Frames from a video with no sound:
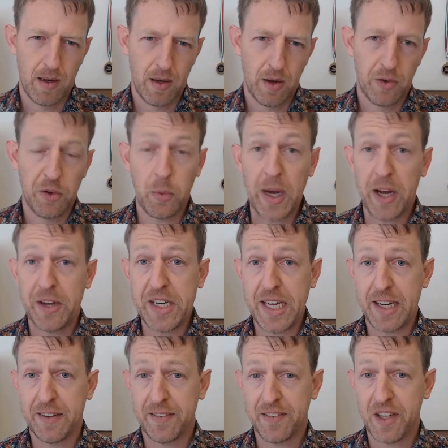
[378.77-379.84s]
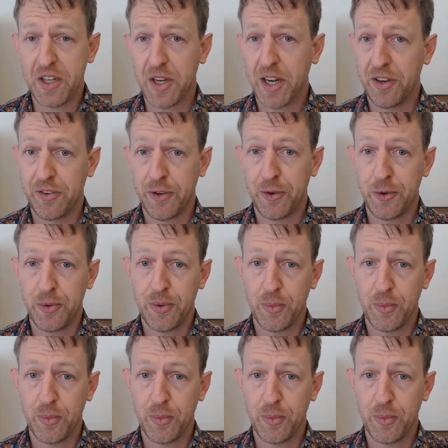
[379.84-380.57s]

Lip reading: So one idea that you can do